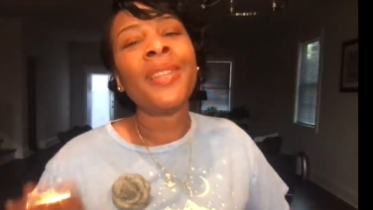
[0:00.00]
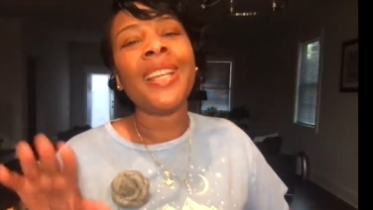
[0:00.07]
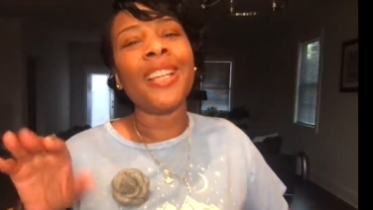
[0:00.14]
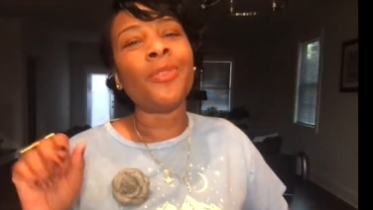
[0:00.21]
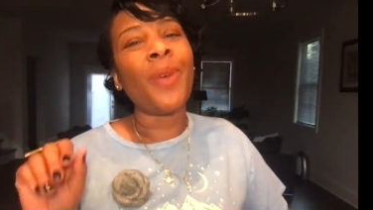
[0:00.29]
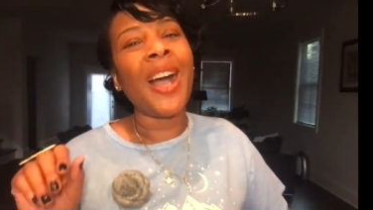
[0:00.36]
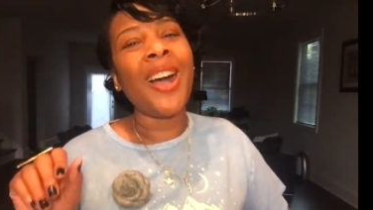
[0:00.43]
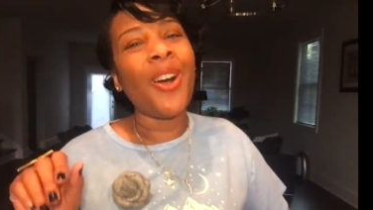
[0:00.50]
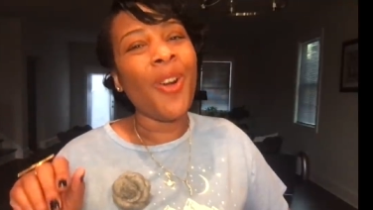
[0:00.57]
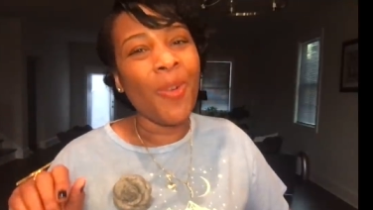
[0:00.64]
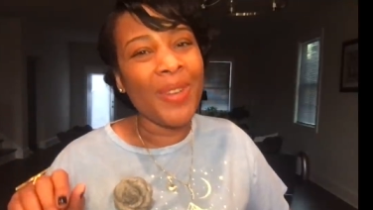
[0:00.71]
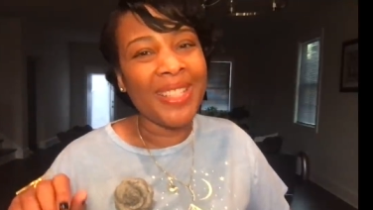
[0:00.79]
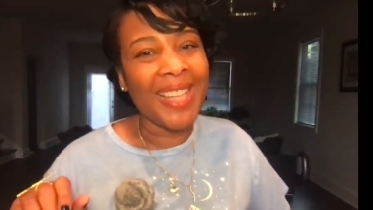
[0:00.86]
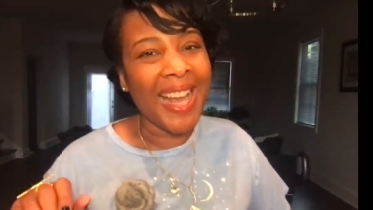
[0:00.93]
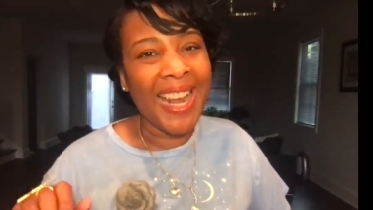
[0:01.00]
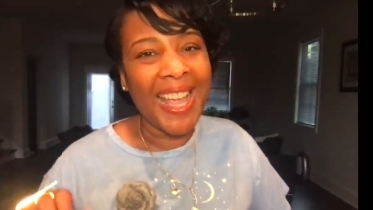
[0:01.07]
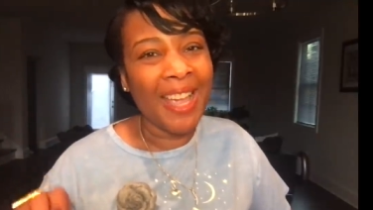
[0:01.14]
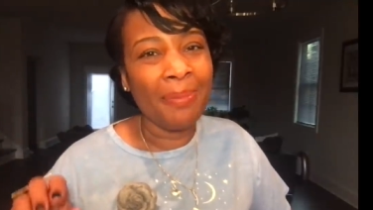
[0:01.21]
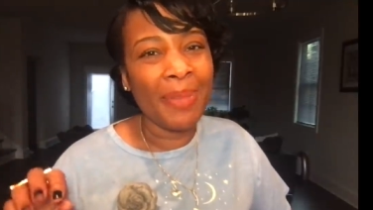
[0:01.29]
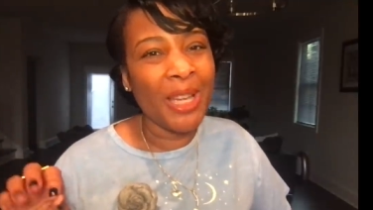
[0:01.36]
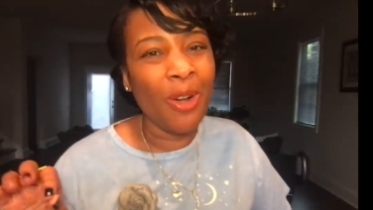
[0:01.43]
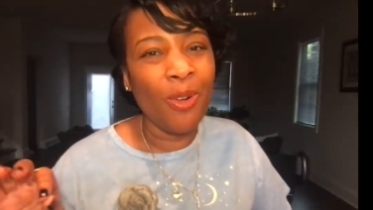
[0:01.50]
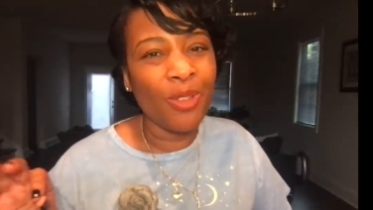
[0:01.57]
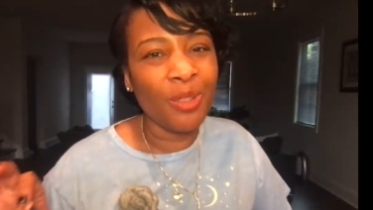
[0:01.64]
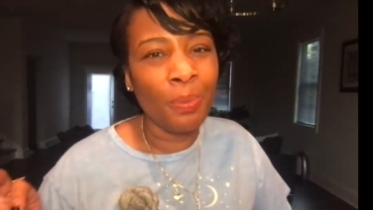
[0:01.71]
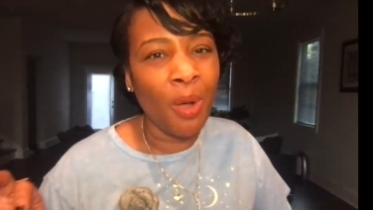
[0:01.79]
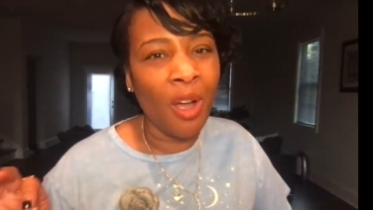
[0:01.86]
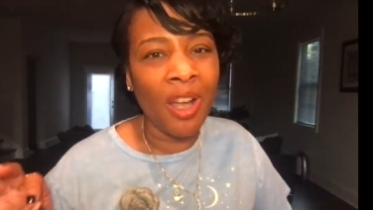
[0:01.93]
That's why I always got to have me old
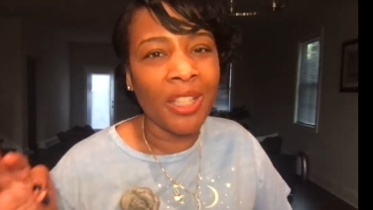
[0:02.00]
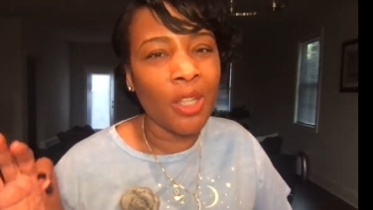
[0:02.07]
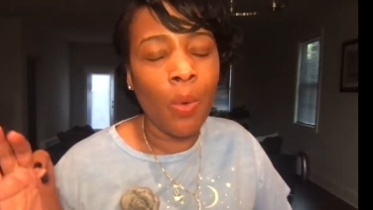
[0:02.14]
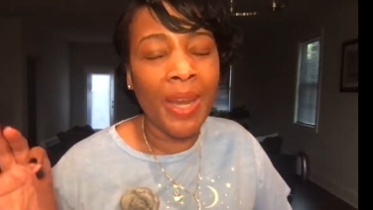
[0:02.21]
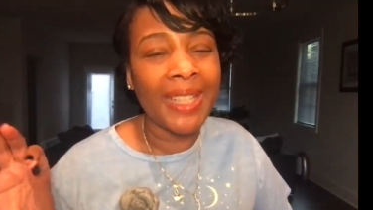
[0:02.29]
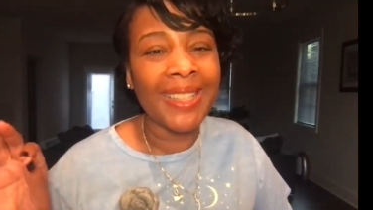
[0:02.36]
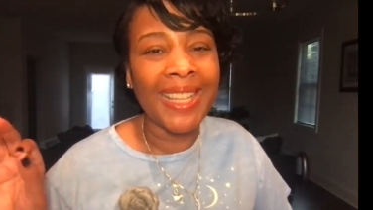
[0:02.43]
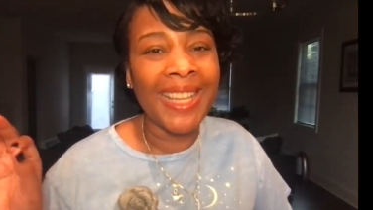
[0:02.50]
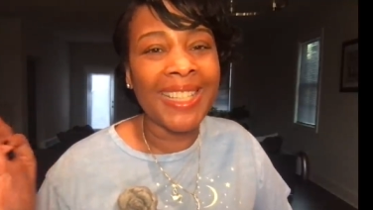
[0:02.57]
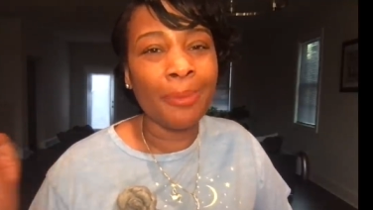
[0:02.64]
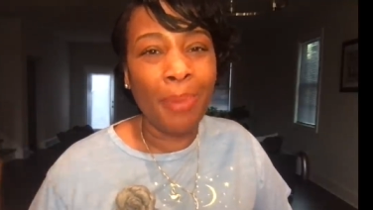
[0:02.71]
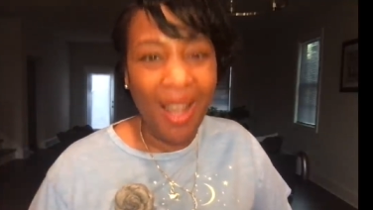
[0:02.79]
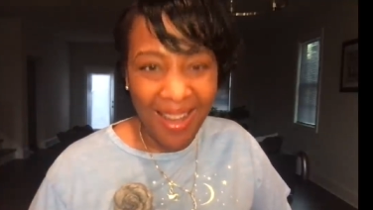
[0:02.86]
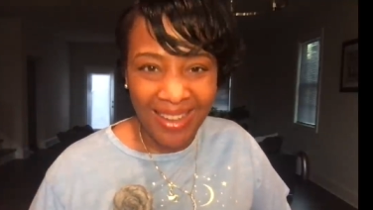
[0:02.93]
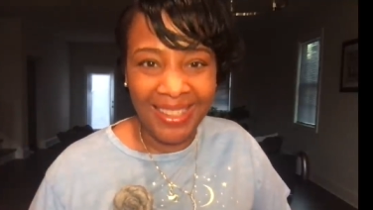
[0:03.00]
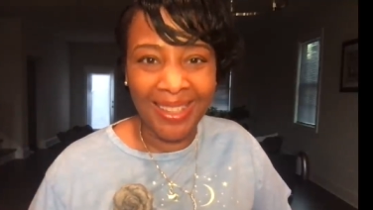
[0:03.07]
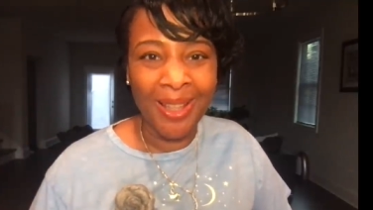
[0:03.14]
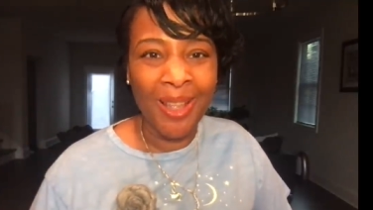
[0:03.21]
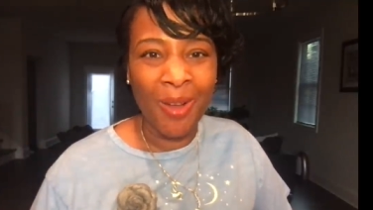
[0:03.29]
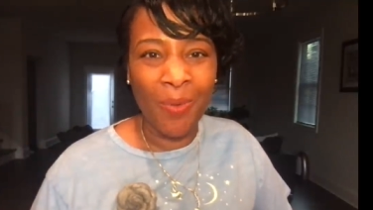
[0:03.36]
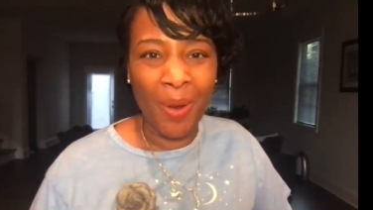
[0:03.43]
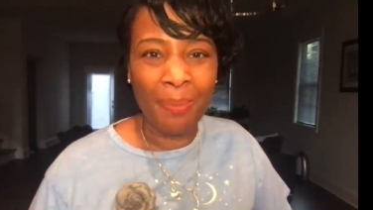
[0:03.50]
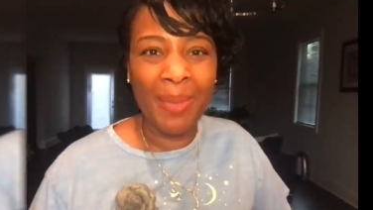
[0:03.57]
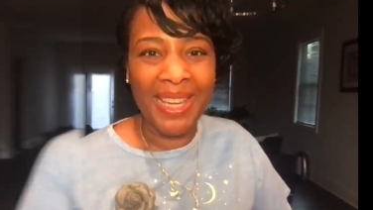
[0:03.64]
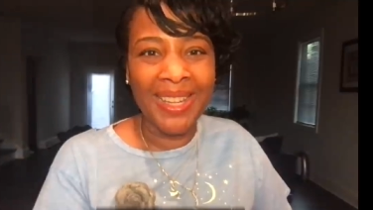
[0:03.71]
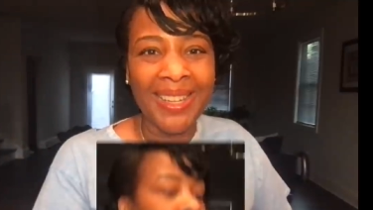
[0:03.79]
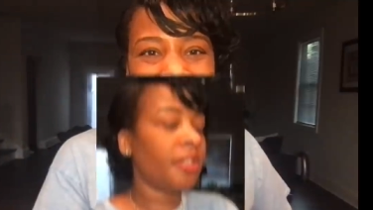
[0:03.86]
smart, quick thinking partner with me.